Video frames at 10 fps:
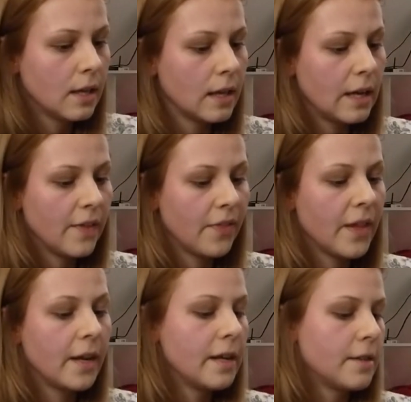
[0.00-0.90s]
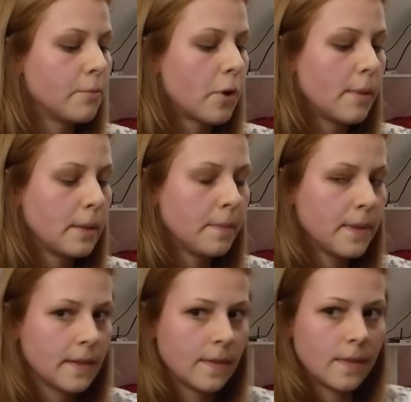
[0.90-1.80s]
And then I had the problem
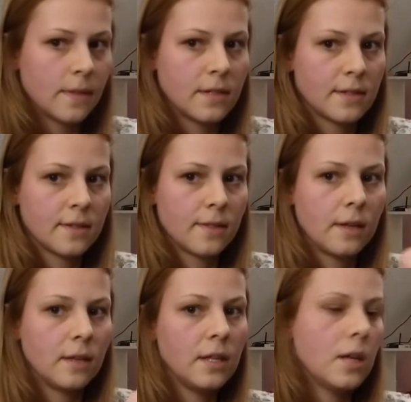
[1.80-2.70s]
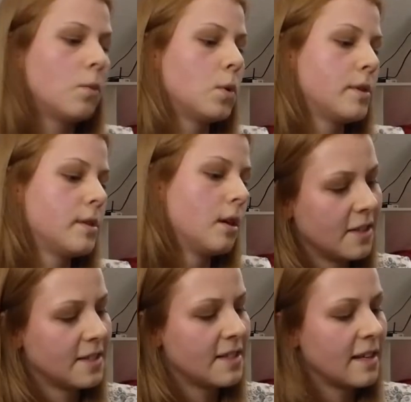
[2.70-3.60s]
that this thing here was
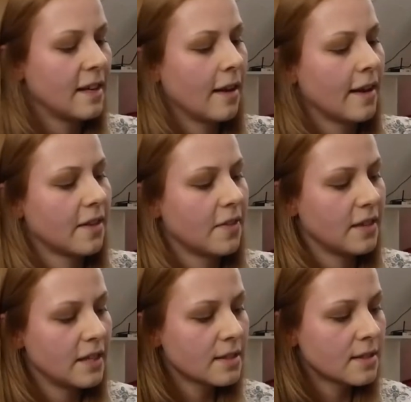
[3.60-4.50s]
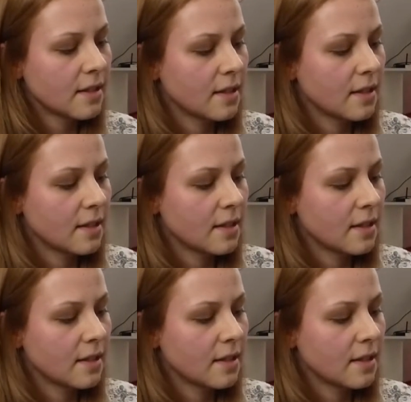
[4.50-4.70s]
sitting like this,